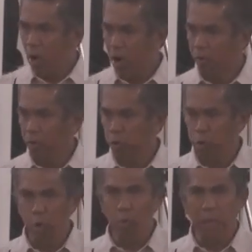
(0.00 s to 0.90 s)
on,
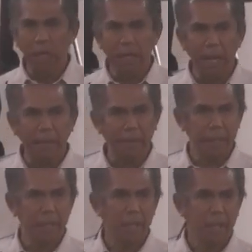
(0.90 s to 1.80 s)
you will not
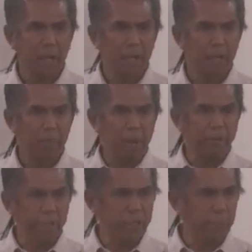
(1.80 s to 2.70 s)

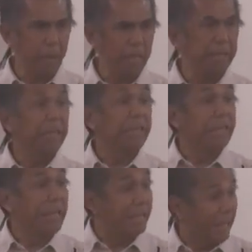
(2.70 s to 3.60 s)
participate
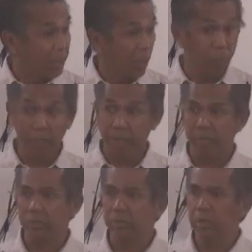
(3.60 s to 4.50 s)
in any of
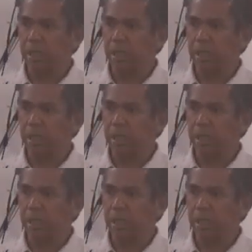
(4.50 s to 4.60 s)
this.